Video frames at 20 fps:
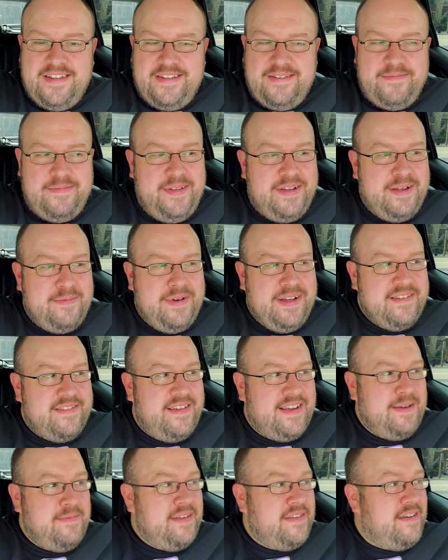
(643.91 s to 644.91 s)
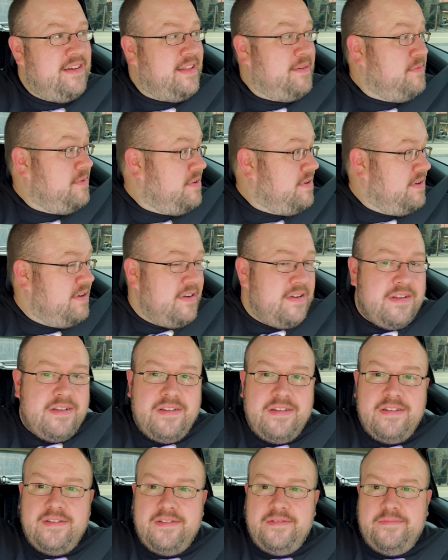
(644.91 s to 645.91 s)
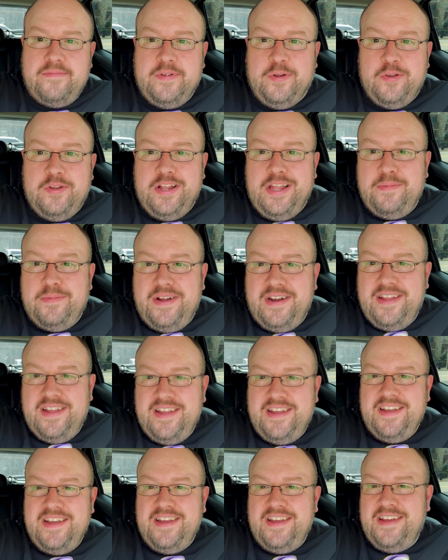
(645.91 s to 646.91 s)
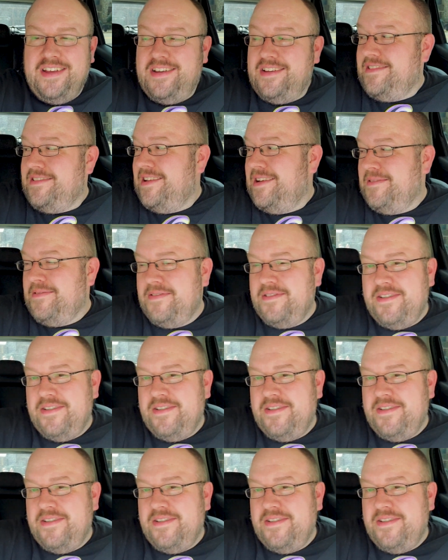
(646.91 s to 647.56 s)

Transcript: I'm gonna go make a salad, give salad more. i to tell anybody. Steph.